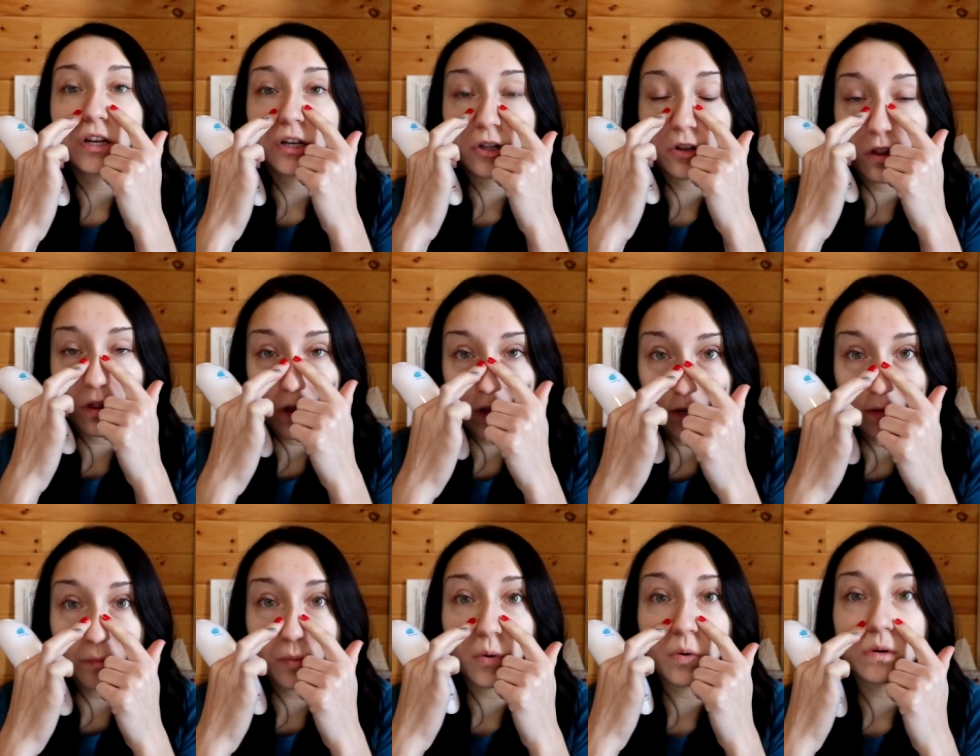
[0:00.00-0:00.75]

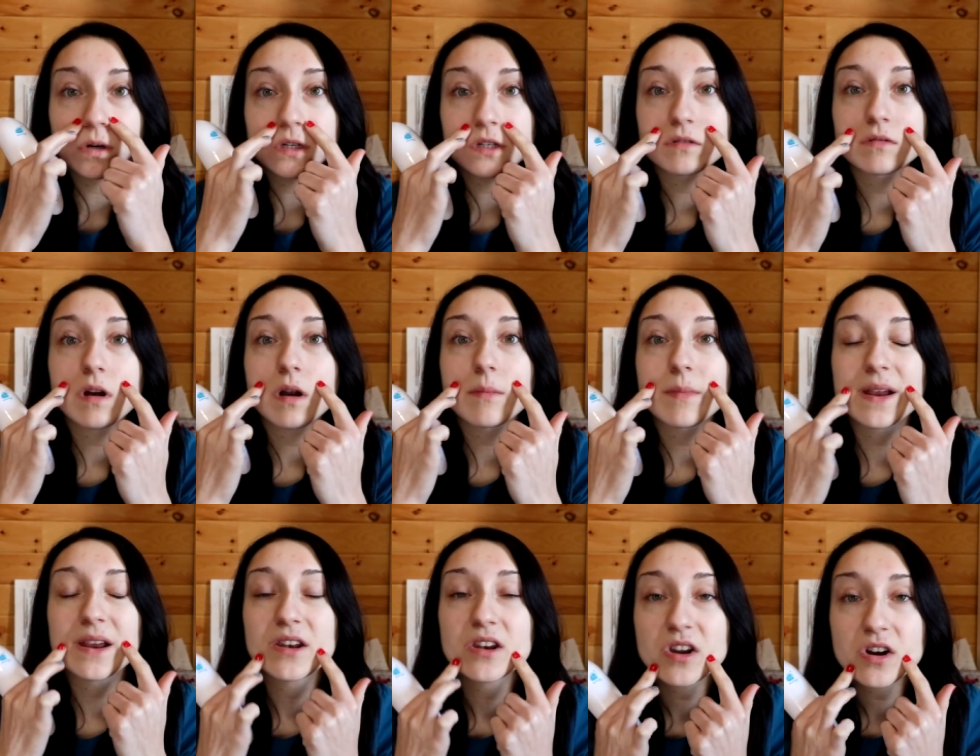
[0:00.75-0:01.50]
clogged pores around
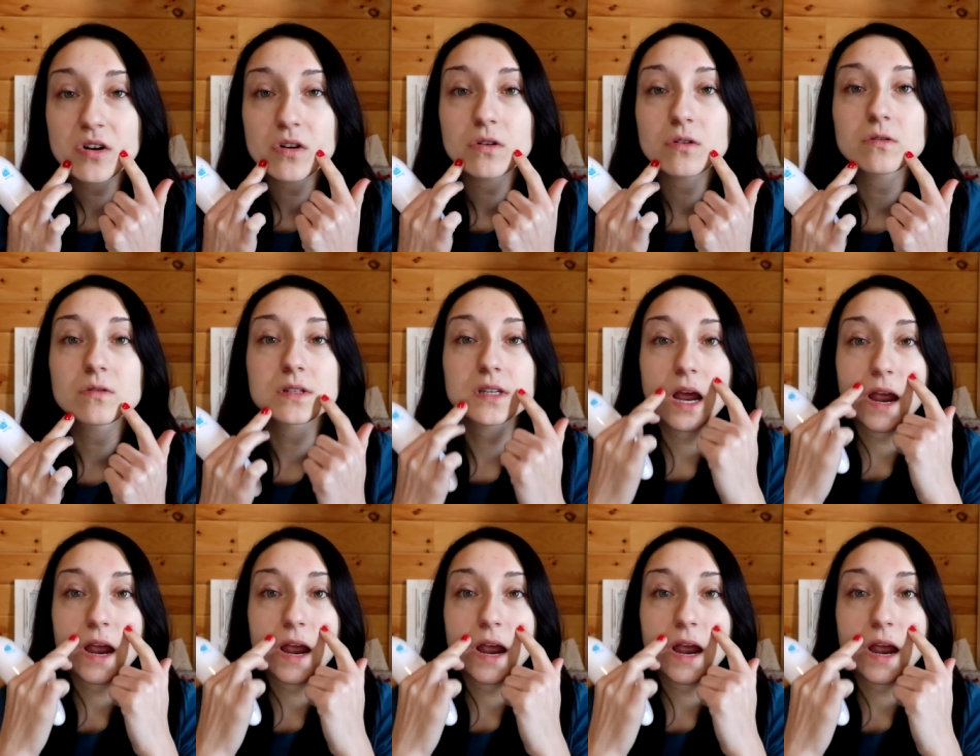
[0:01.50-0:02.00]
my nose.